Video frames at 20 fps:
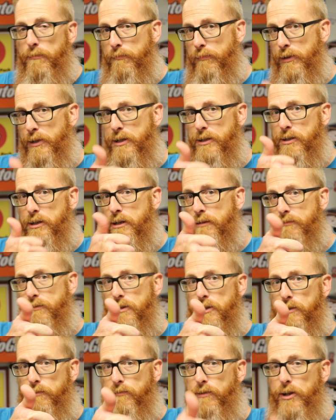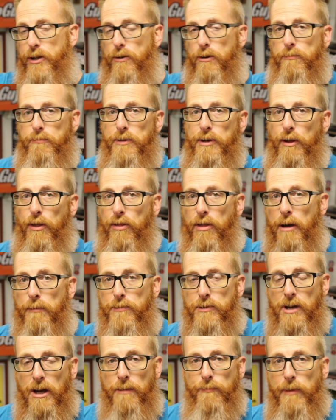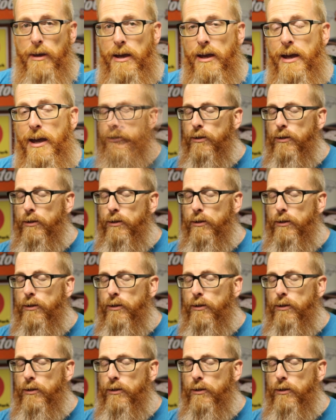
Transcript: Please give this video a big thumbs up.